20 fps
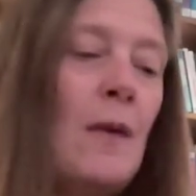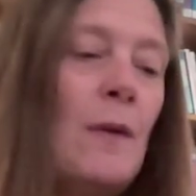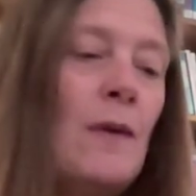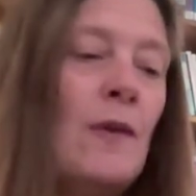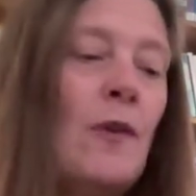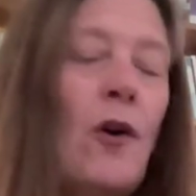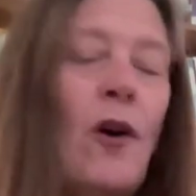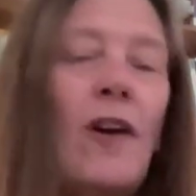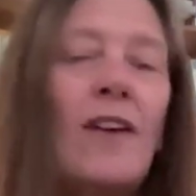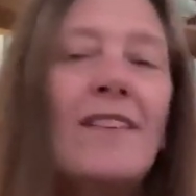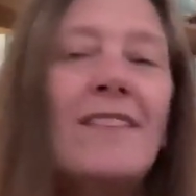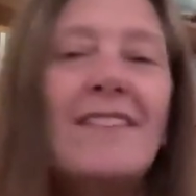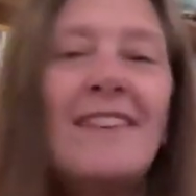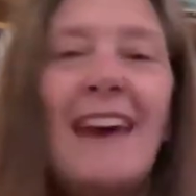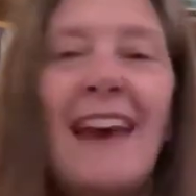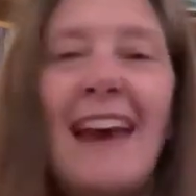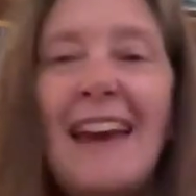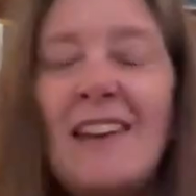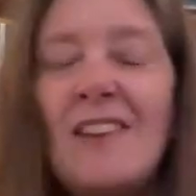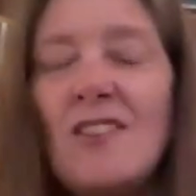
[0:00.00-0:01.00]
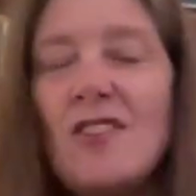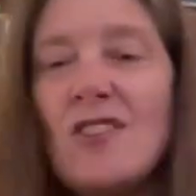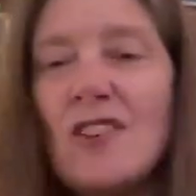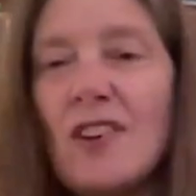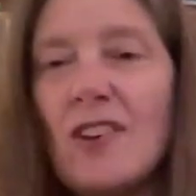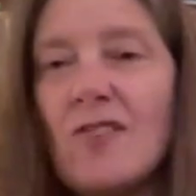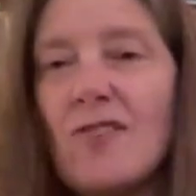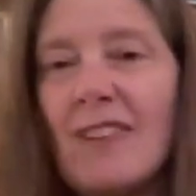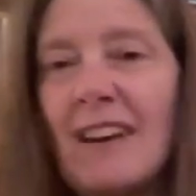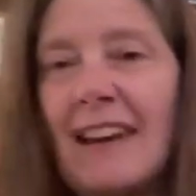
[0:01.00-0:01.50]
We've got
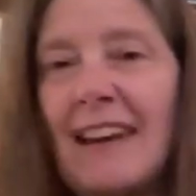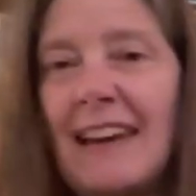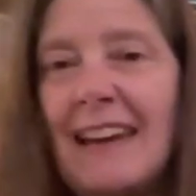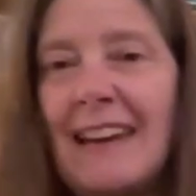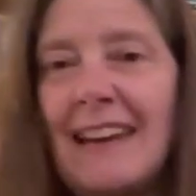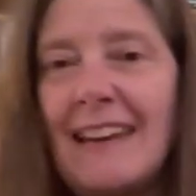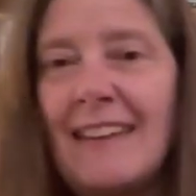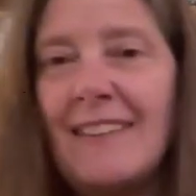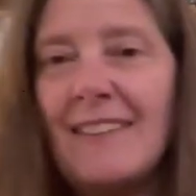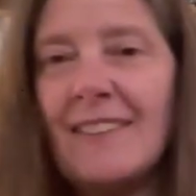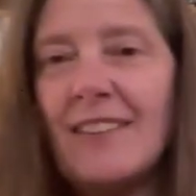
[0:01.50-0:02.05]
tension and release.